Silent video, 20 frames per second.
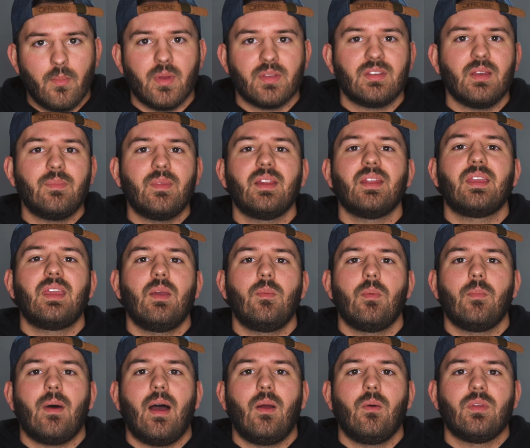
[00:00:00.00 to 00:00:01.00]
but something to keep in
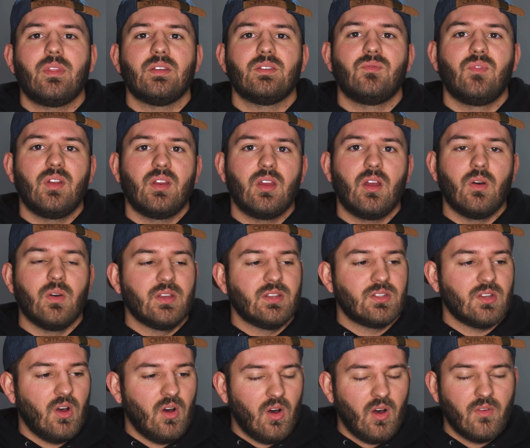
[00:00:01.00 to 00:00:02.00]
mind with this video
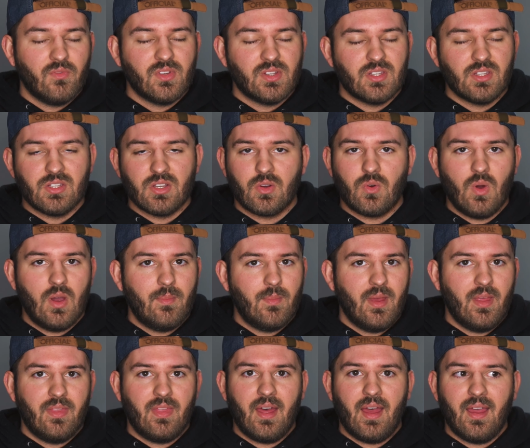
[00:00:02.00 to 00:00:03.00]
is all of this is
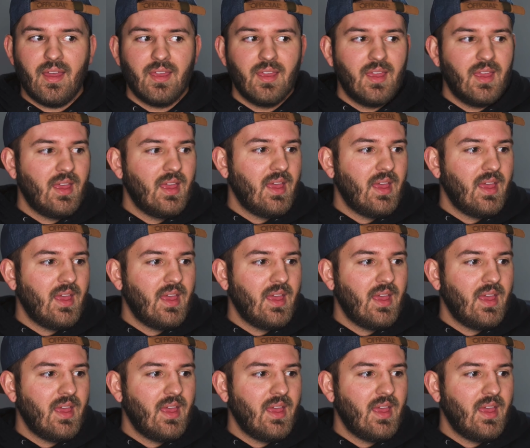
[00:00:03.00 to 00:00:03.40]
equipment that